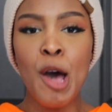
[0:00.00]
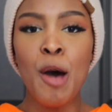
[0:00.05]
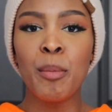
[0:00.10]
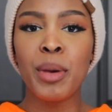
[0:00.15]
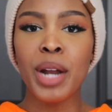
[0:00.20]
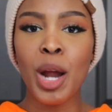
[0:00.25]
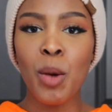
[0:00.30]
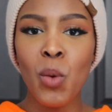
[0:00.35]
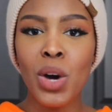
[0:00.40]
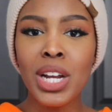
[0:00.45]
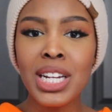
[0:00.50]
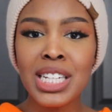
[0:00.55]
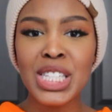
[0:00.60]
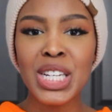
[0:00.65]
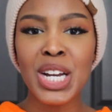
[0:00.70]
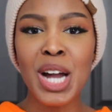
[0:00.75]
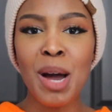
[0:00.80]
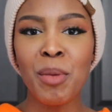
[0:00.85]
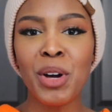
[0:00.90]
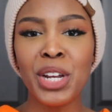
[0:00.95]
But I wanted
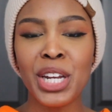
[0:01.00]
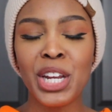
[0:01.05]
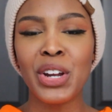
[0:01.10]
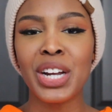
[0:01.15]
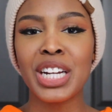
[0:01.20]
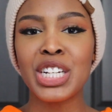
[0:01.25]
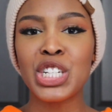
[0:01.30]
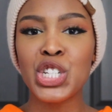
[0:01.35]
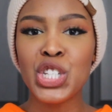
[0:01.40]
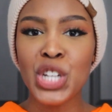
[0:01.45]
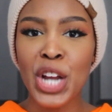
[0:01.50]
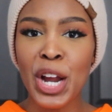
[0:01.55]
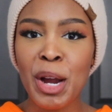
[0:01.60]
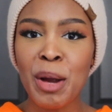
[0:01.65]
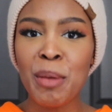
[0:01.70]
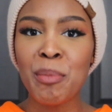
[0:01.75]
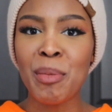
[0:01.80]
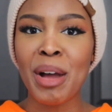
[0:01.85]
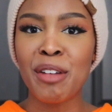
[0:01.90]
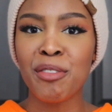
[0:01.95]
to come on here and
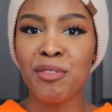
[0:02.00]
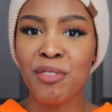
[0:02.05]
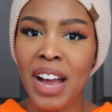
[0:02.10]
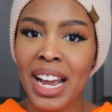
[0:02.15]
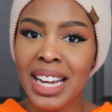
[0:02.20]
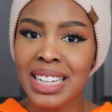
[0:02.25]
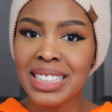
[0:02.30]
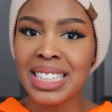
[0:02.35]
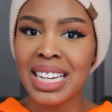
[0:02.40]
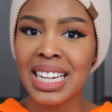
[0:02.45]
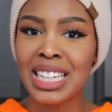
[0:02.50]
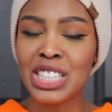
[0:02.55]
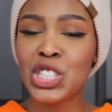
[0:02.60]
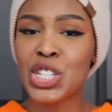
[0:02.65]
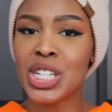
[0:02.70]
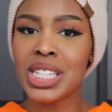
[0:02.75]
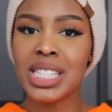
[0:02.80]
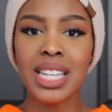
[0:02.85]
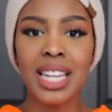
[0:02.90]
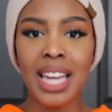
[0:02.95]
share findings
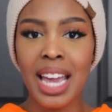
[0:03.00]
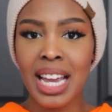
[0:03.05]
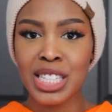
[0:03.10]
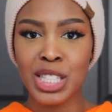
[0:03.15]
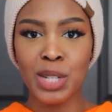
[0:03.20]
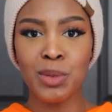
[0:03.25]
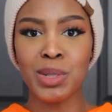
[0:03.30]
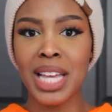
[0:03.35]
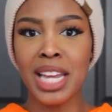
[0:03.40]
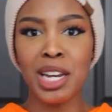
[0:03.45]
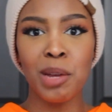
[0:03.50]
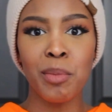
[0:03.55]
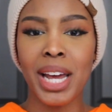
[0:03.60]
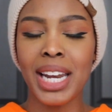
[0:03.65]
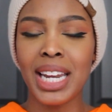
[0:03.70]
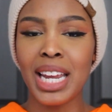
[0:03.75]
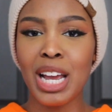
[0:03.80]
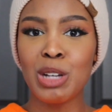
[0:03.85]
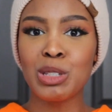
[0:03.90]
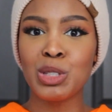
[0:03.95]
just in case there was
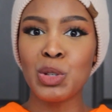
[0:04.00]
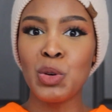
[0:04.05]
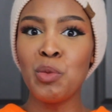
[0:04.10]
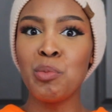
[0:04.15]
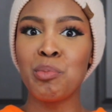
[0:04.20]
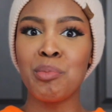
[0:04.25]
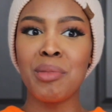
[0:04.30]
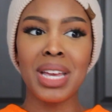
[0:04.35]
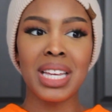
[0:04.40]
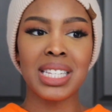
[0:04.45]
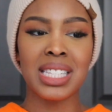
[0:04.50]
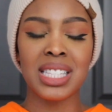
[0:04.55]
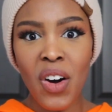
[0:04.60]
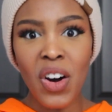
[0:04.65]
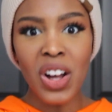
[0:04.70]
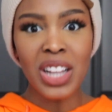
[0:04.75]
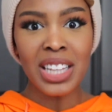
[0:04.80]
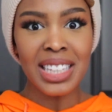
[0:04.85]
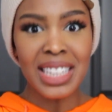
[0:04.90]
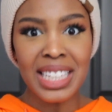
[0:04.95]
anybody else who missed
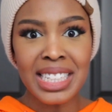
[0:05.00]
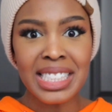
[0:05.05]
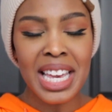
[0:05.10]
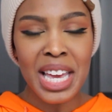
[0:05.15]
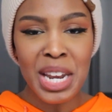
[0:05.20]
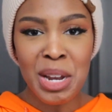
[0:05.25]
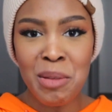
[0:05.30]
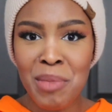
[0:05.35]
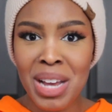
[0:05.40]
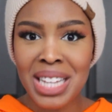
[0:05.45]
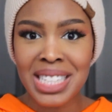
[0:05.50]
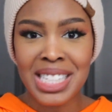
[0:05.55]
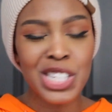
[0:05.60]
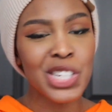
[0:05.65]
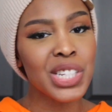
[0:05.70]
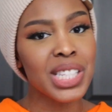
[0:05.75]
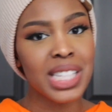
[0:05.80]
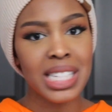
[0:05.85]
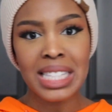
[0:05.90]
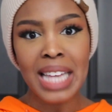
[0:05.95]
all of these hidden
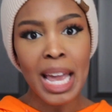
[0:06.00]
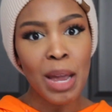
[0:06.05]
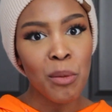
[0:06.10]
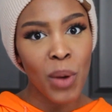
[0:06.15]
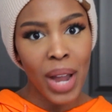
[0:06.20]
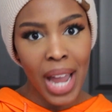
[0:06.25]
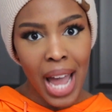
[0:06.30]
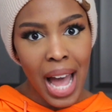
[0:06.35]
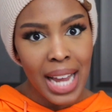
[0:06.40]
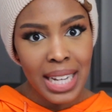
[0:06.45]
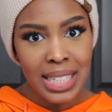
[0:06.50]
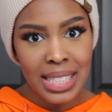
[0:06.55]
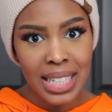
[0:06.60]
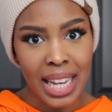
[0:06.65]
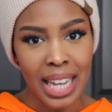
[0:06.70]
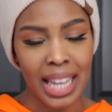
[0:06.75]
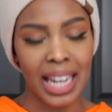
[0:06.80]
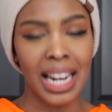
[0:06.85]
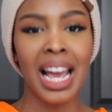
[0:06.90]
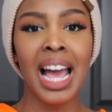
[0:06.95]
messages the same way I
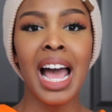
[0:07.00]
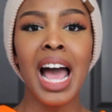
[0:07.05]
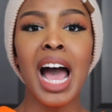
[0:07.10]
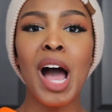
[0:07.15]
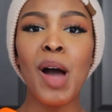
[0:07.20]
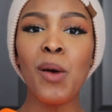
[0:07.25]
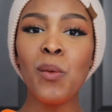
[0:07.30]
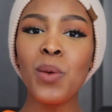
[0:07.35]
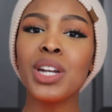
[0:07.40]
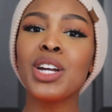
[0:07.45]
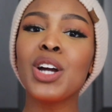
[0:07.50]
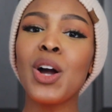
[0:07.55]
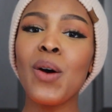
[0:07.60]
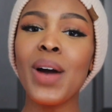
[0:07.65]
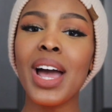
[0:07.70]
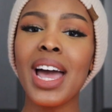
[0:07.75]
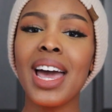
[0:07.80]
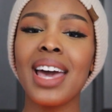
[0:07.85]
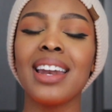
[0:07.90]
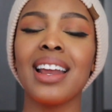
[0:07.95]
did. I want to go
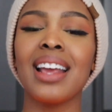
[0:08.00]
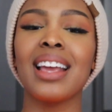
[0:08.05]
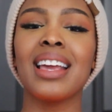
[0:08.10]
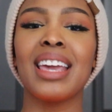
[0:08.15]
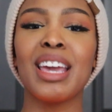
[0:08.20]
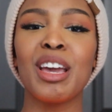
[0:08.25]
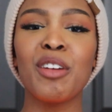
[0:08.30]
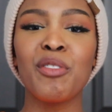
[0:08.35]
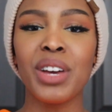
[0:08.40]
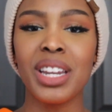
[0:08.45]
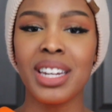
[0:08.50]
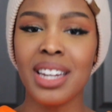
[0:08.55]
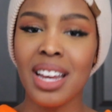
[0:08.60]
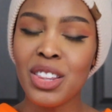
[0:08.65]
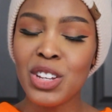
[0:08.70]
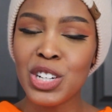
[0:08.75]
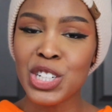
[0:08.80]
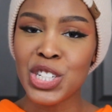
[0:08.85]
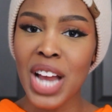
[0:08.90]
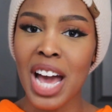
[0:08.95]
ahead and give
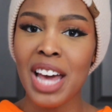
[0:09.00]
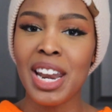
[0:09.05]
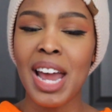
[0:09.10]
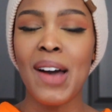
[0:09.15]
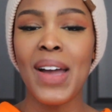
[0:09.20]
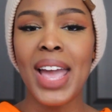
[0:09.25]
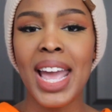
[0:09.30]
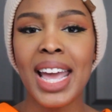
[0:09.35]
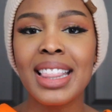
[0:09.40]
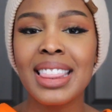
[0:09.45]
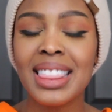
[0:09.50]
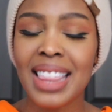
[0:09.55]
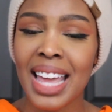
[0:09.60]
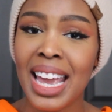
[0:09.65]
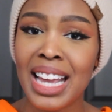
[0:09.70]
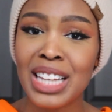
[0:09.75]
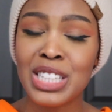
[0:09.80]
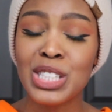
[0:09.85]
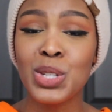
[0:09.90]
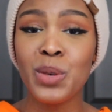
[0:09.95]
another shout out and
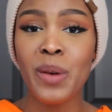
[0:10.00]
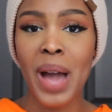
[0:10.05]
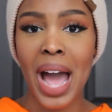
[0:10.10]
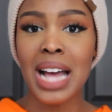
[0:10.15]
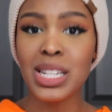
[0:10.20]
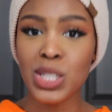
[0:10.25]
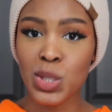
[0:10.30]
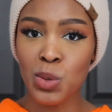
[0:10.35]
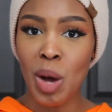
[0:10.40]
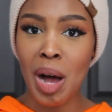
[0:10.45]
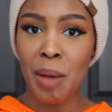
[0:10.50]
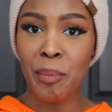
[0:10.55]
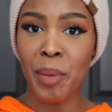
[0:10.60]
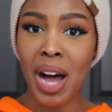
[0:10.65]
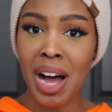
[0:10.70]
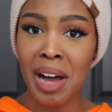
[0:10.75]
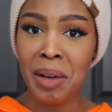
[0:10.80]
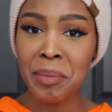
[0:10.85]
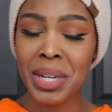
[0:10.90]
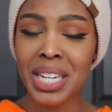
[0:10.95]
thanks to
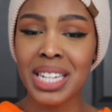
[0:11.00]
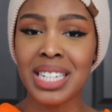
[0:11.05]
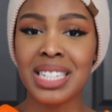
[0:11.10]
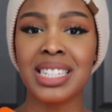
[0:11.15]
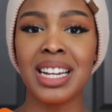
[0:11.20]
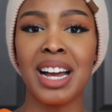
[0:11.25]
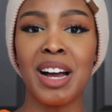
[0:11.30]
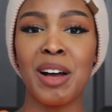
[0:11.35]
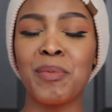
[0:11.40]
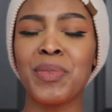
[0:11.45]
@SwampAmish.